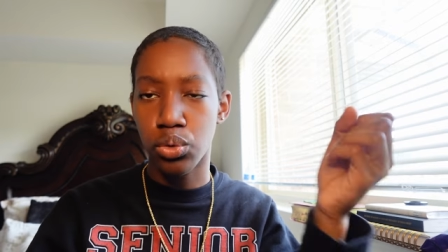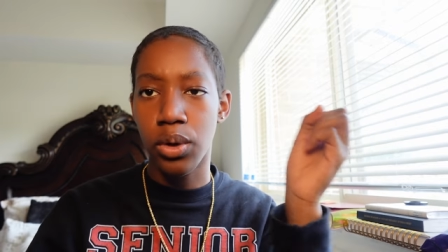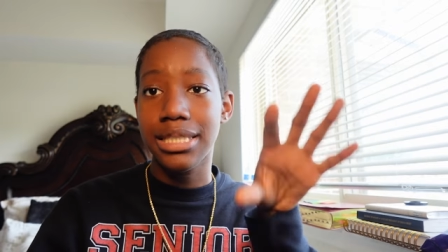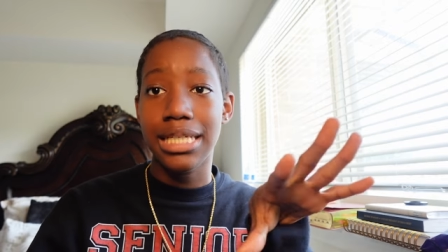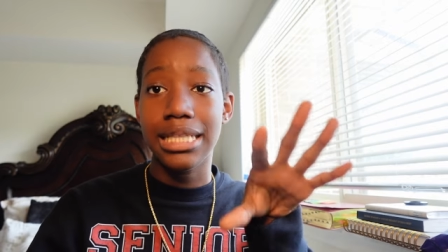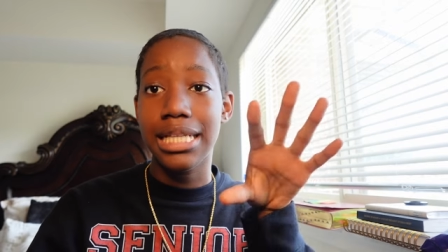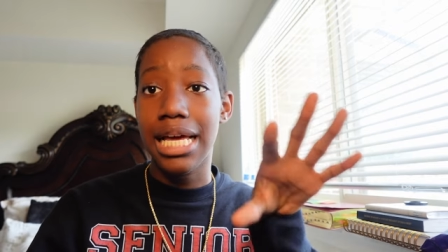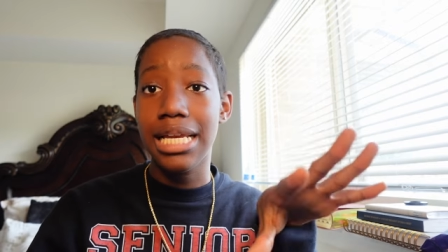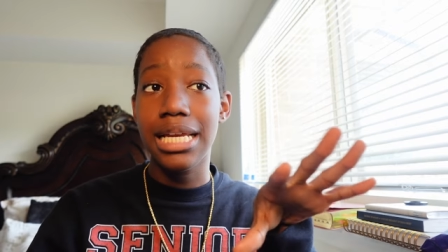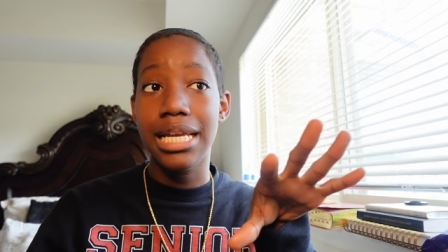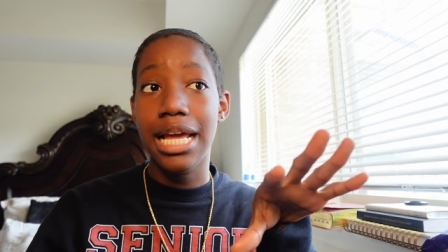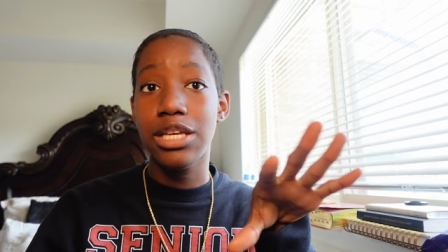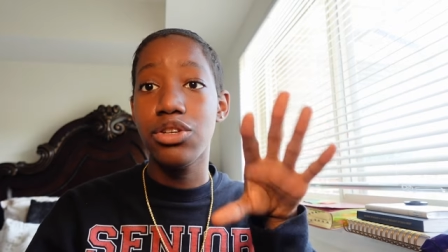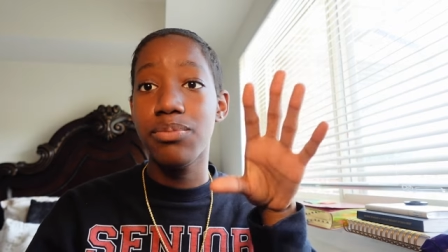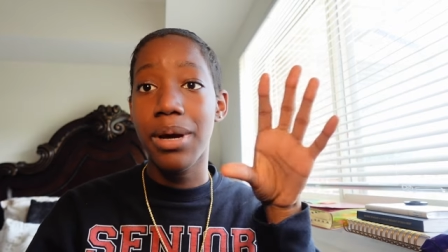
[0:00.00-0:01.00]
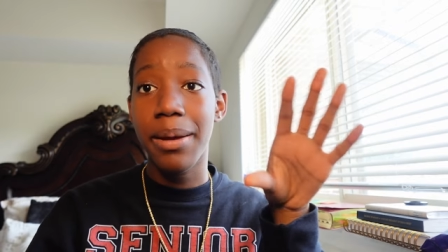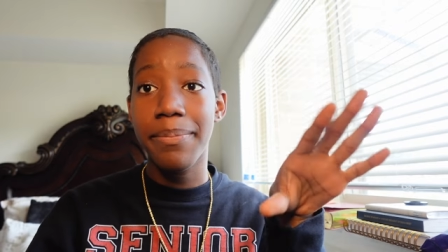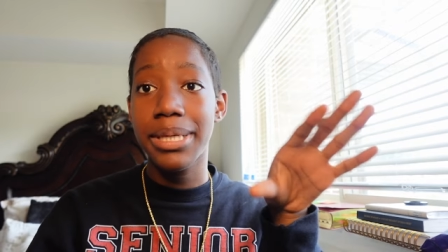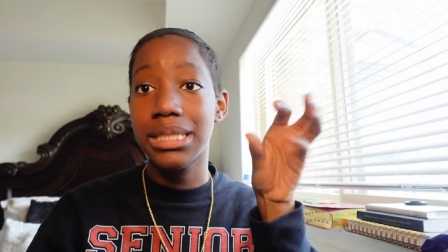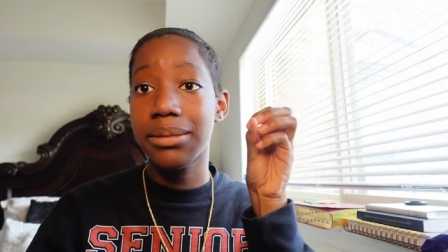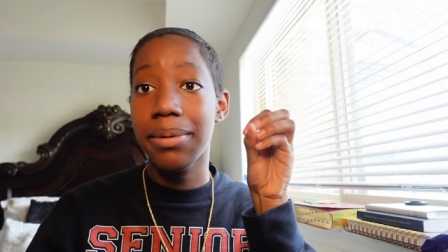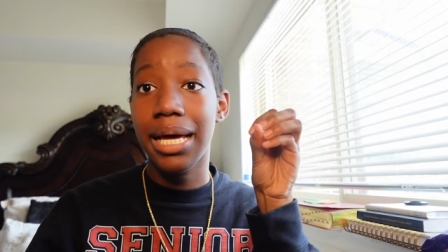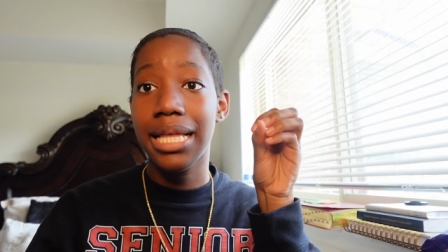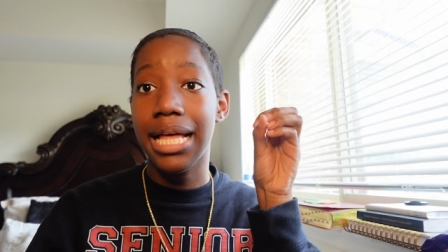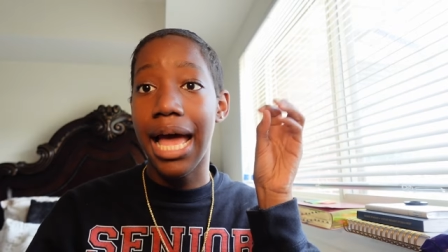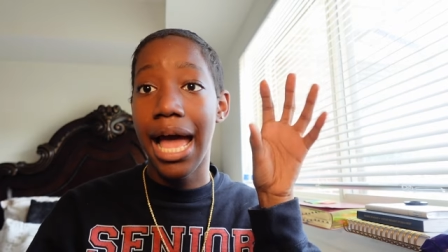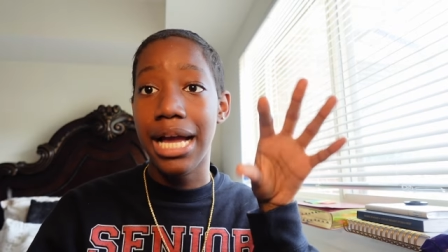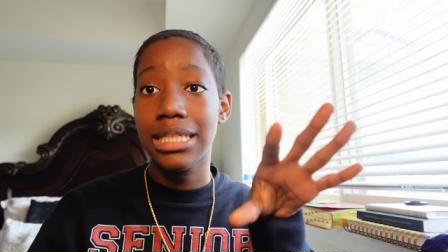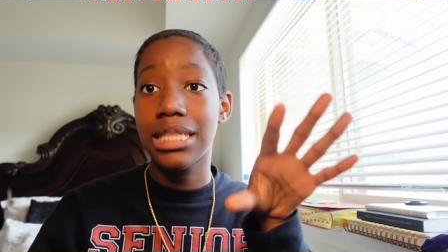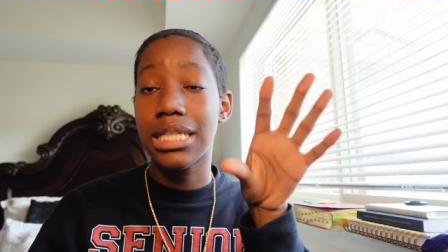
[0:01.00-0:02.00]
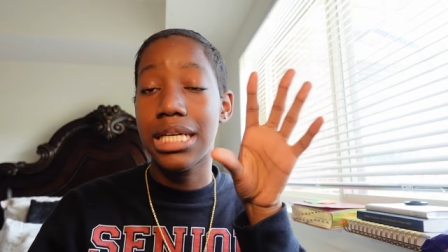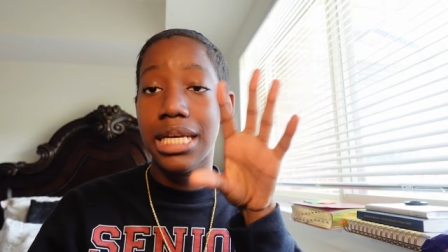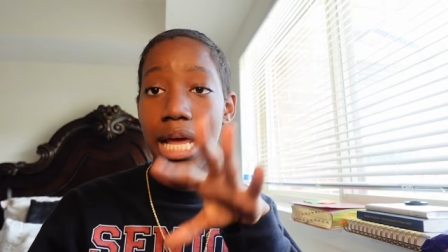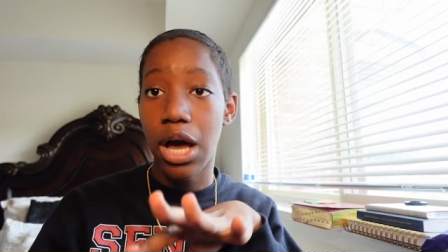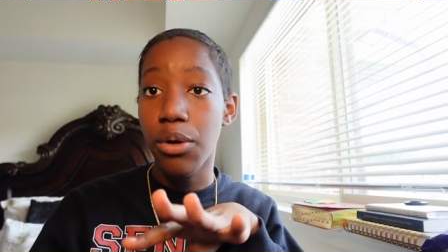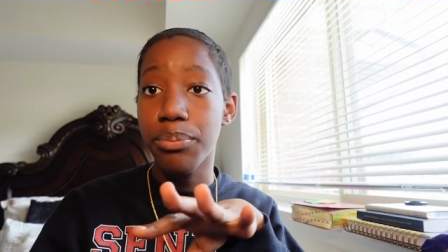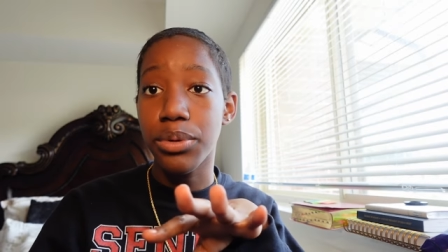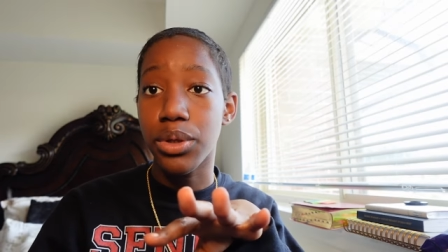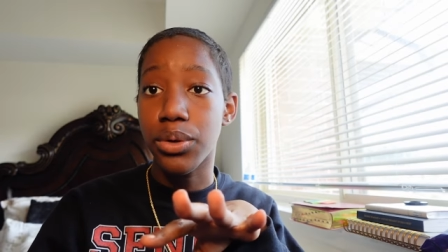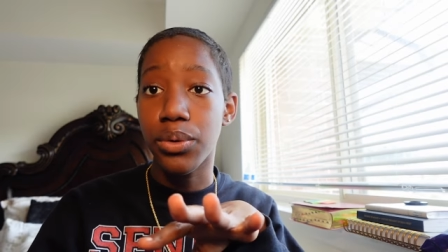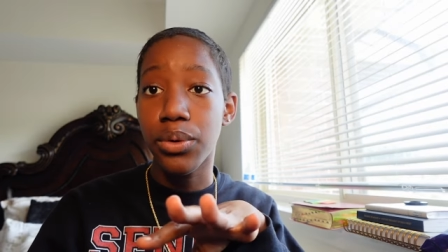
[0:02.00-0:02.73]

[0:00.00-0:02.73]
Because at the end of the day, you might meet somebody that actually can help you